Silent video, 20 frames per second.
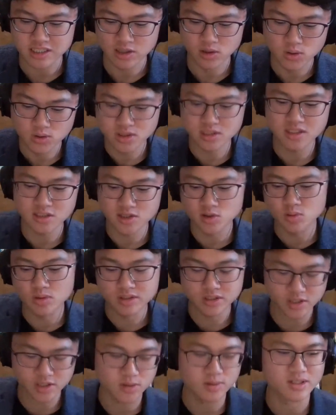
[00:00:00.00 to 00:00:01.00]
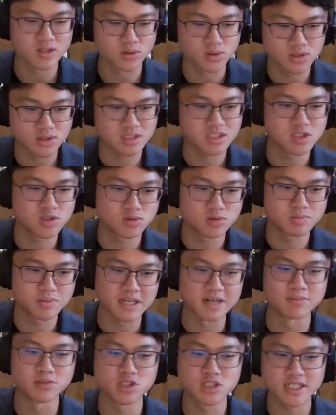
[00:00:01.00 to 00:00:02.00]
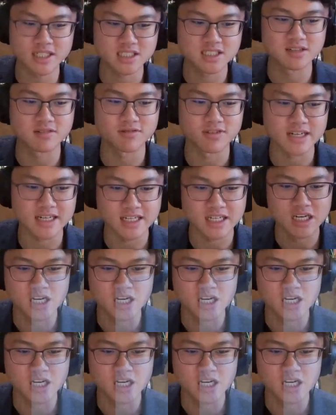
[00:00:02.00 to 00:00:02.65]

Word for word: it, only you will know and only you will be able to justify